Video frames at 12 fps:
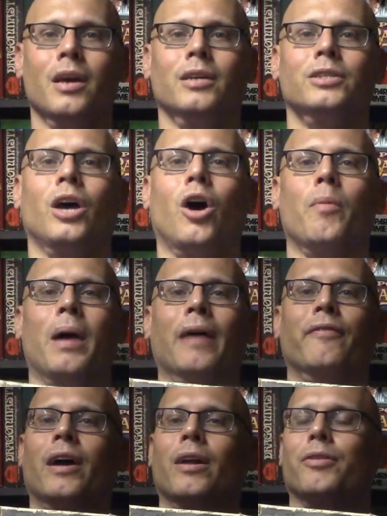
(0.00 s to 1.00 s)
So, my
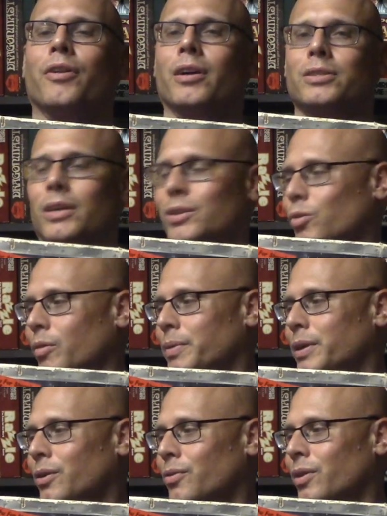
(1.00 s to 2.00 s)
final thoughts on
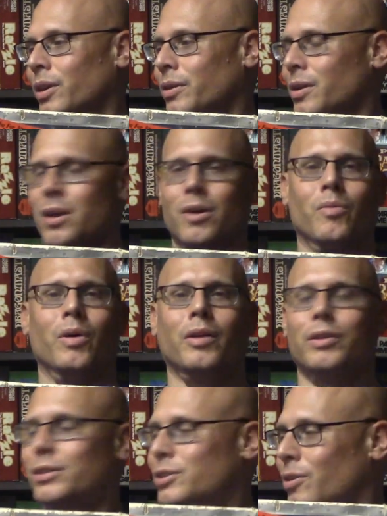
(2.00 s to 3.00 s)
Torpedo Run. Well,
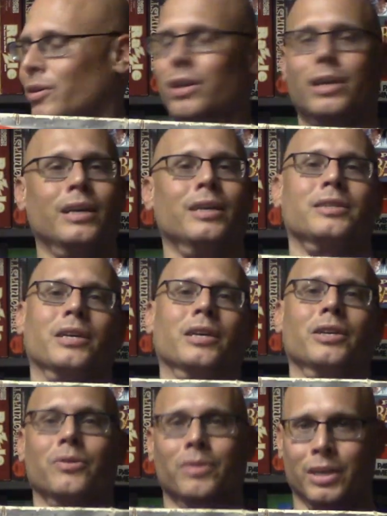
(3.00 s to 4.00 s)
this certainly is a
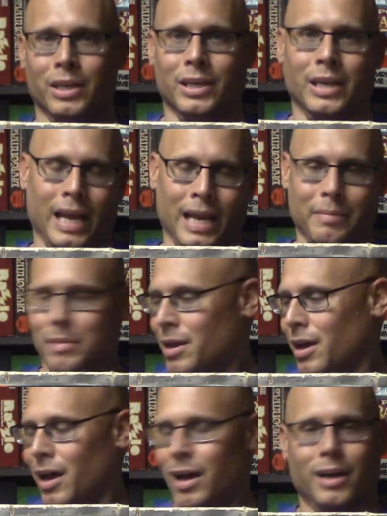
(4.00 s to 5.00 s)
unique game,
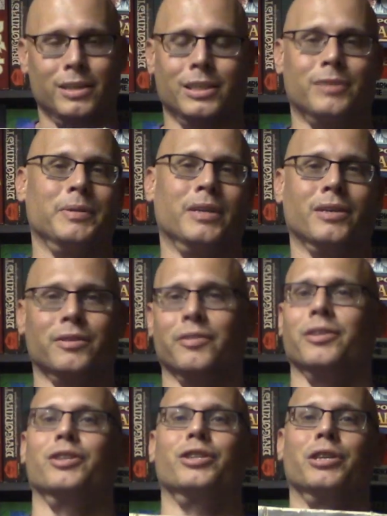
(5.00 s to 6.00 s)
uh, just because of
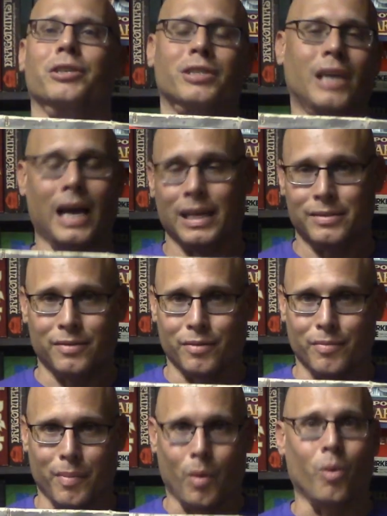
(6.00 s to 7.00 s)
the sheer size of the
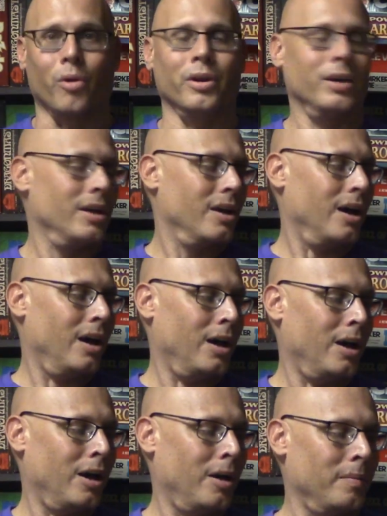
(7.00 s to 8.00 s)
board.
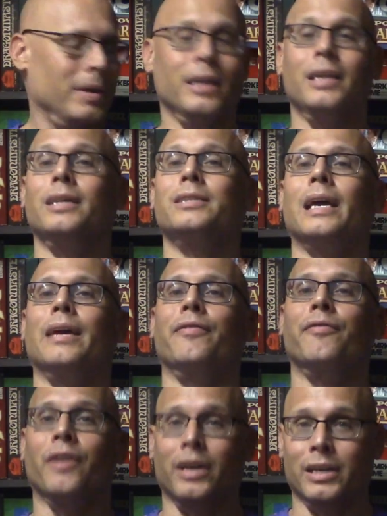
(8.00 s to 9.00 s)
Um, it is a
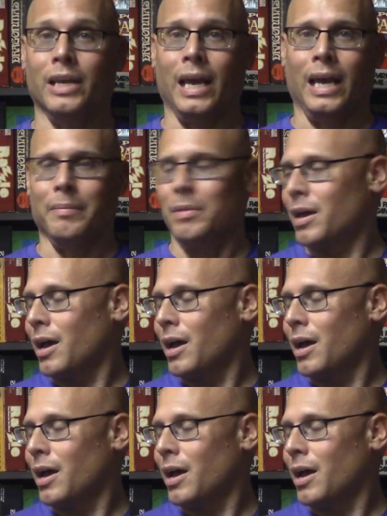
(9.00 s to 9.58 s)
fun game